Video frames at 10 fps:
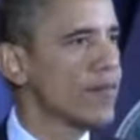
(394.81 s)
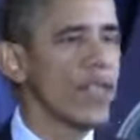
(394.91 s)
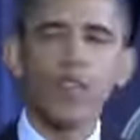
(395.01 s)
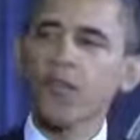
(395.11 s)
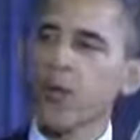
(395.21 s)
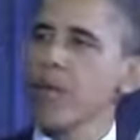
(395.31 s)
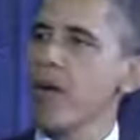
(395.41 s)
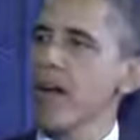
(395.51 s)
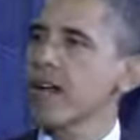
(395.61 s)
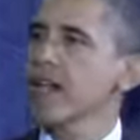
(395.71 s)
that the free
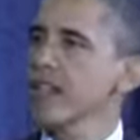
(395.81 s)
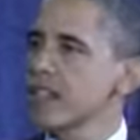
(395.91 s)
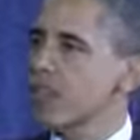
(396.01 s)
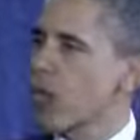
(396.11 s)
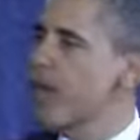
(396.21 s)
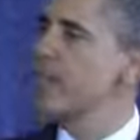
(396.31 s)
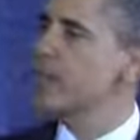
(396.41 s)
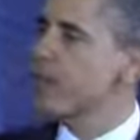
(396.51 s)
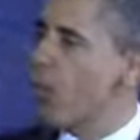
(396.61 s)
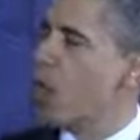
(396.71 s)
market is the
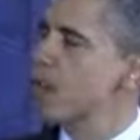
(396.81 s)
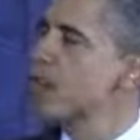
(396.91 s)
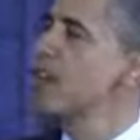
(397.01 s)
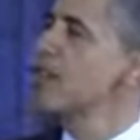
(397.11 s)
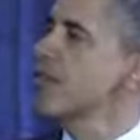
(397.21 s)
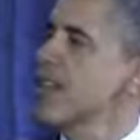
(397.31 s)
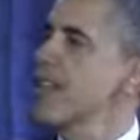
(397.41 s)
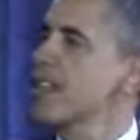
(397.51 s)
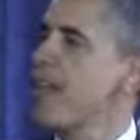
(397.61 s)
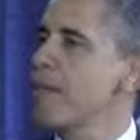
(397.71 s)
greatest force for
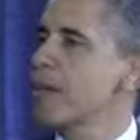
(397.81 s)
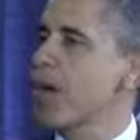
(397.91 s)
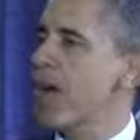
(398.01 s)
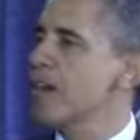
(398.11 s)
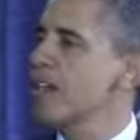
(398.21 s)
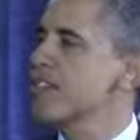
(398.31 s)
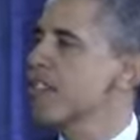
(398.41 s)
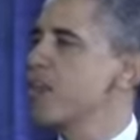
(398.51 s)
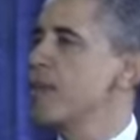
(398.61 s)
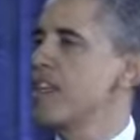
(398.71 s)
economic progress
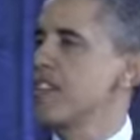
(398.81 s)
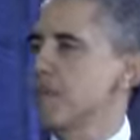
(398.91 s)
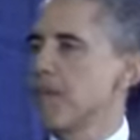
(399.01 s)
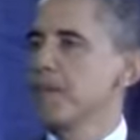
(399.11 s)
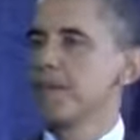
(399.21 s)
in human history.